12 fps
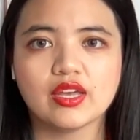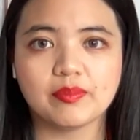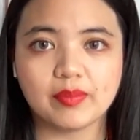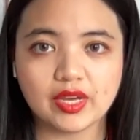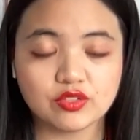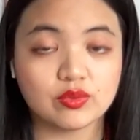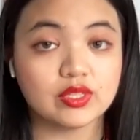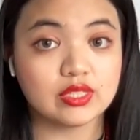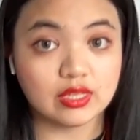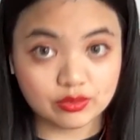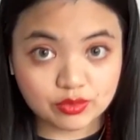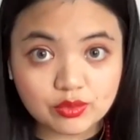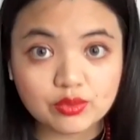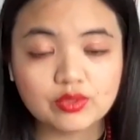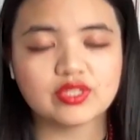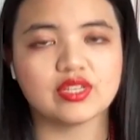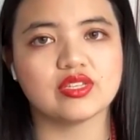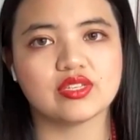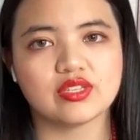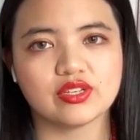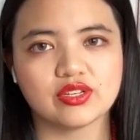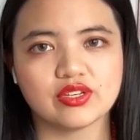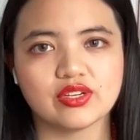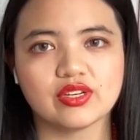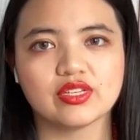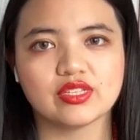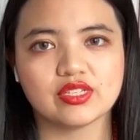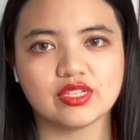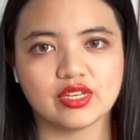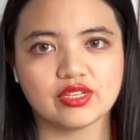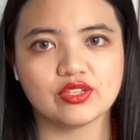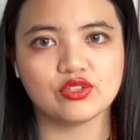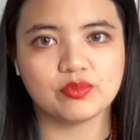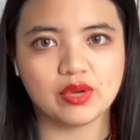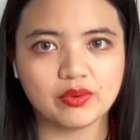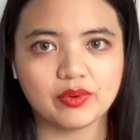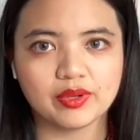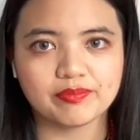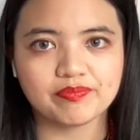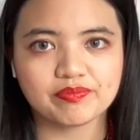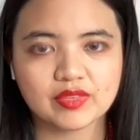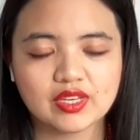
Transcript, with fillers: Emmanuel de la Cruz and Sir Jack Jumawan.